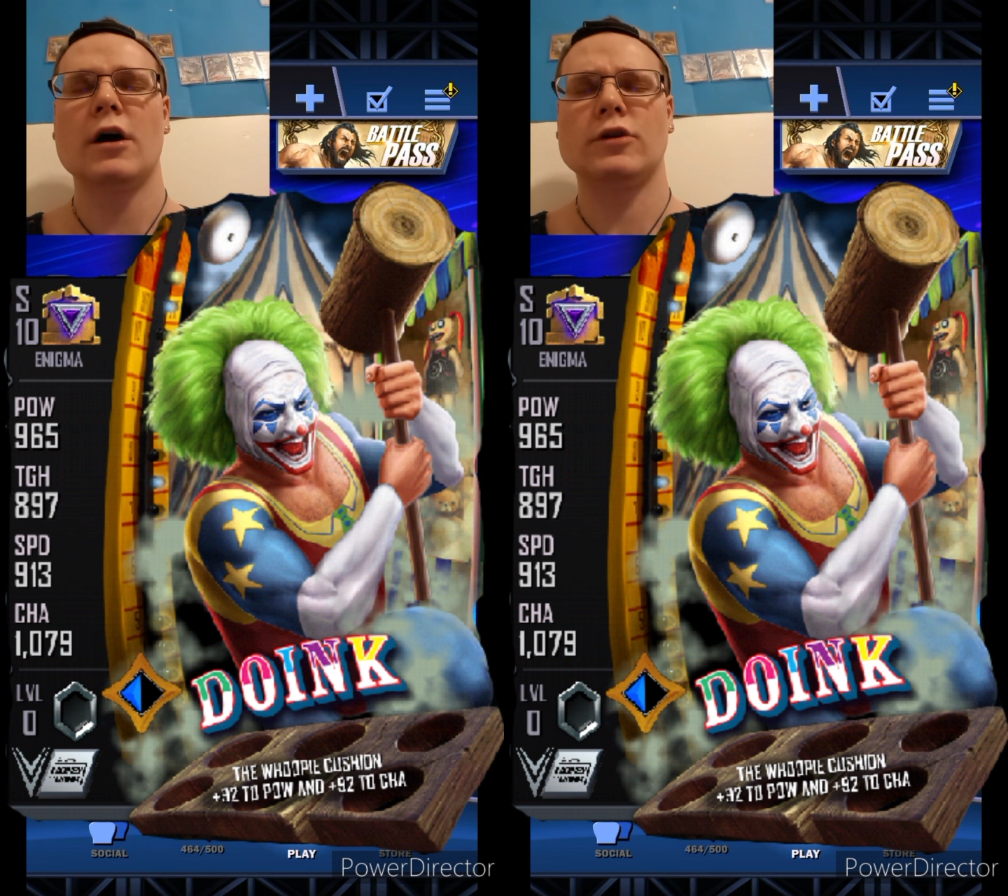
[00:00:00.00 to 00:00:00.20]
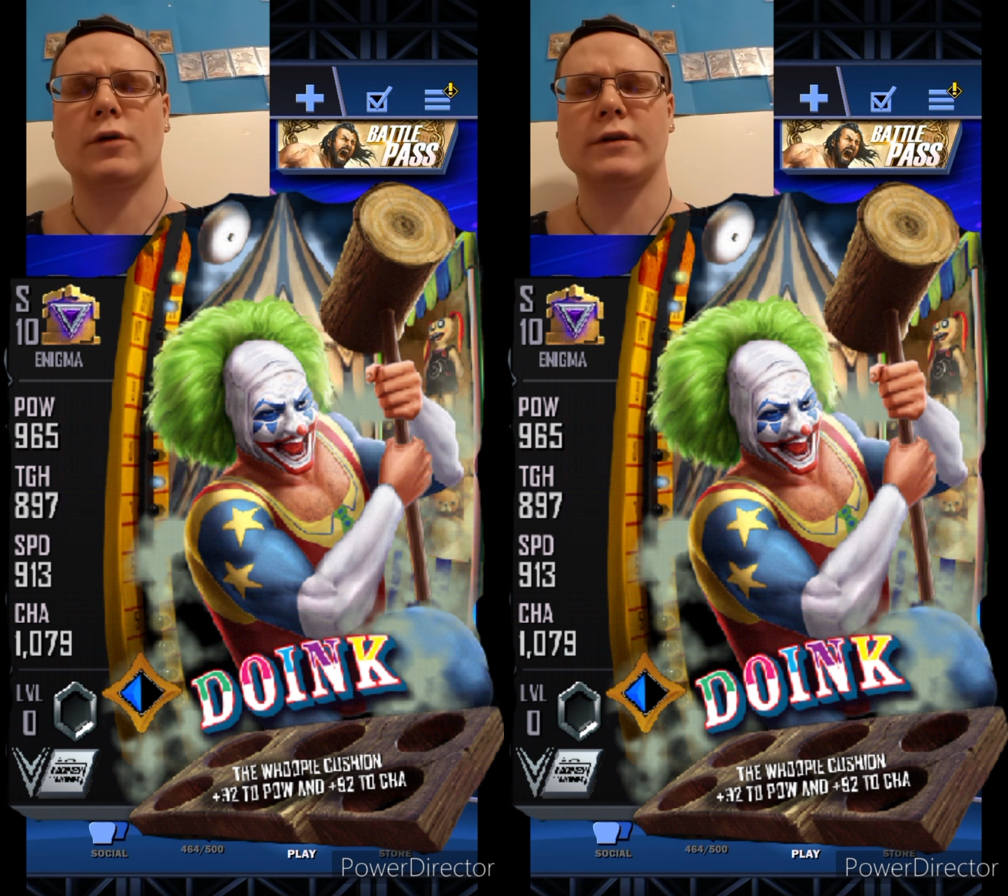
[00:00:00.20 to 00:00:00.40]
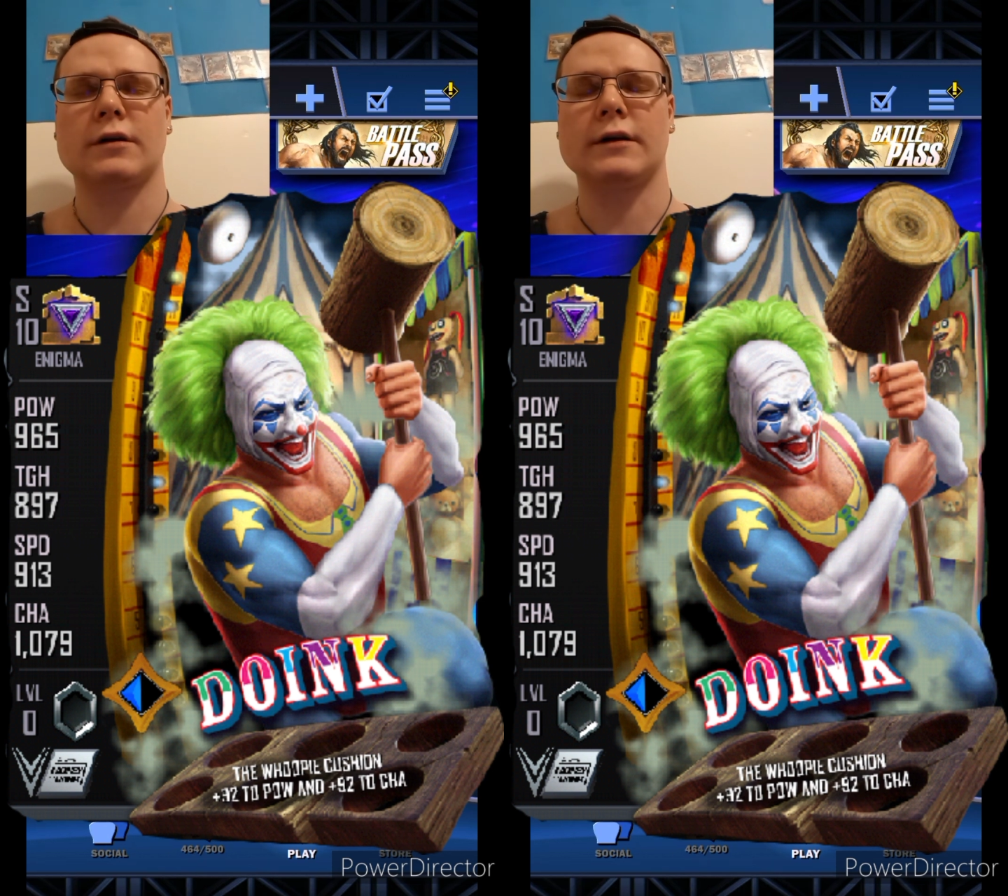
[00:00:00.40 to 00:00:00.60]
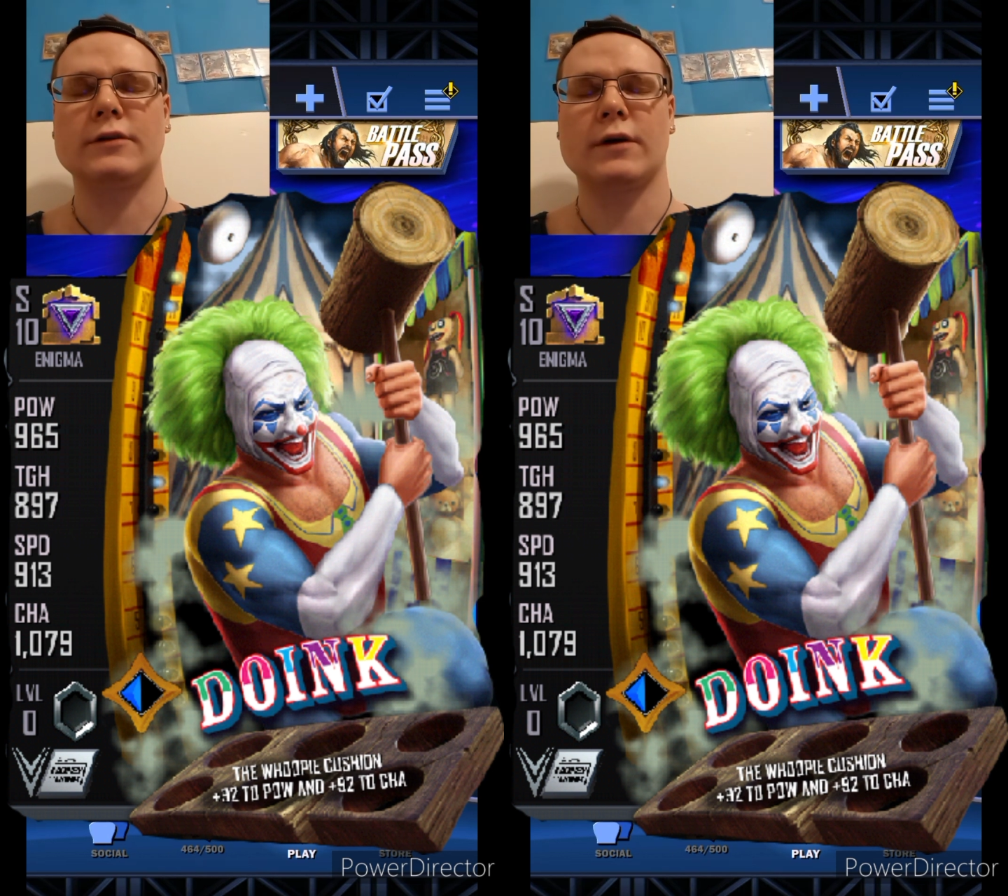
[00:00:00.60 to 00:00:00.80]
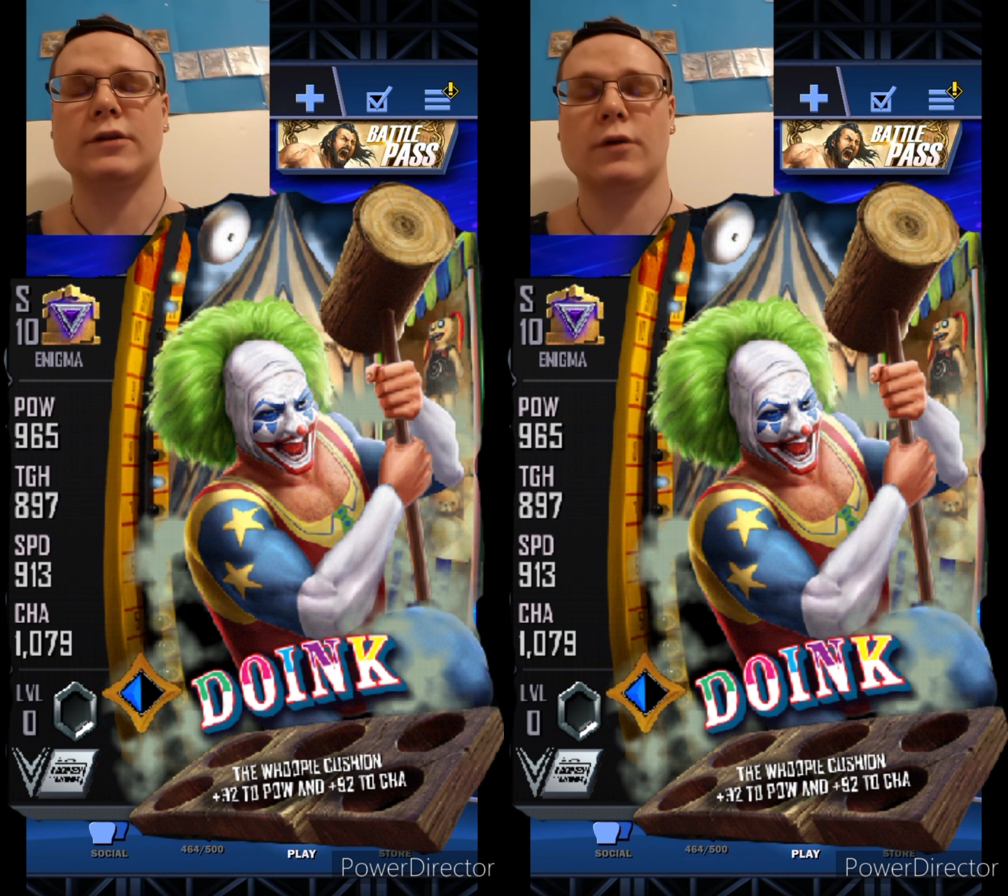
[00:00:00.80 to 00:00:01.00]
Doink the, client,
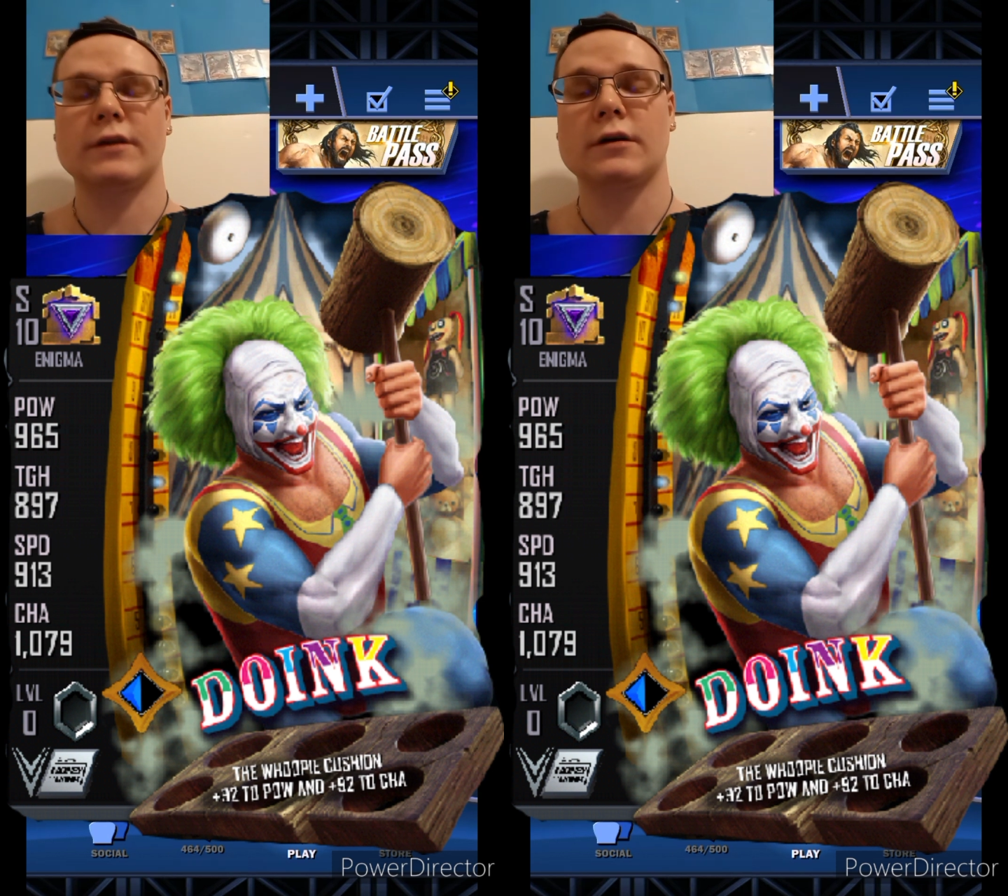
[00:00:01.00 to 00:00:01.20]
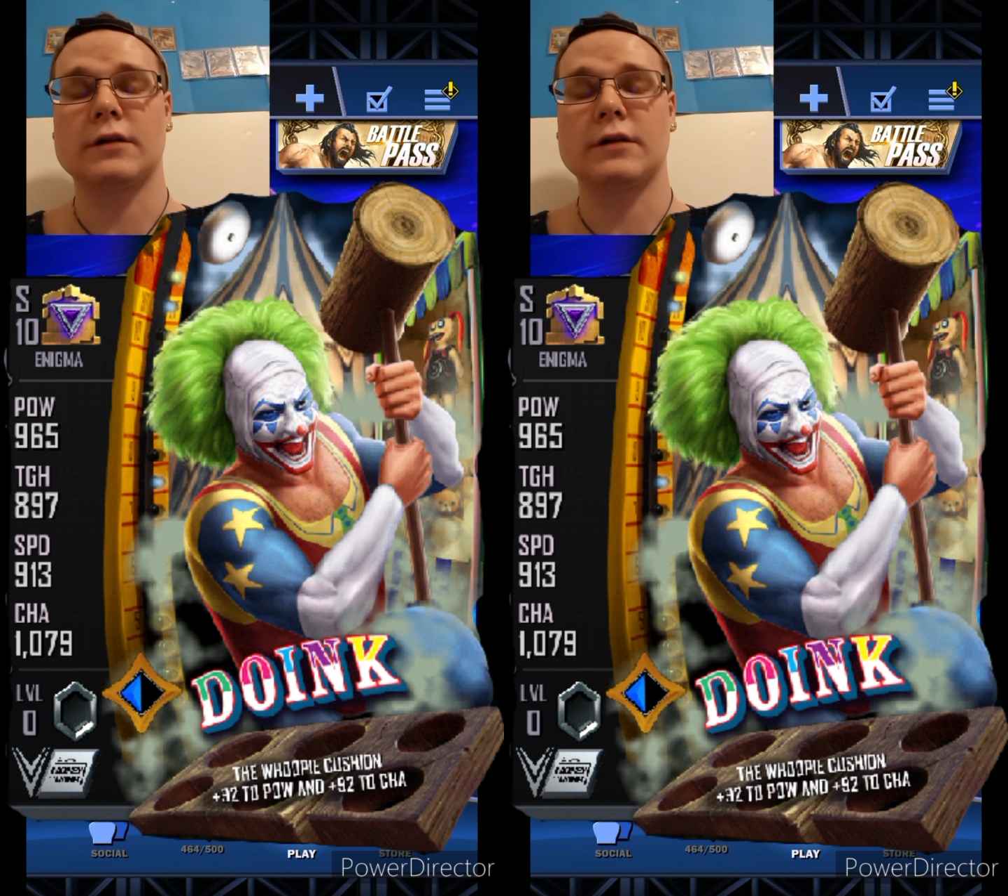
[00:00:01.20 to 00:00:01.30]
doing, Doink the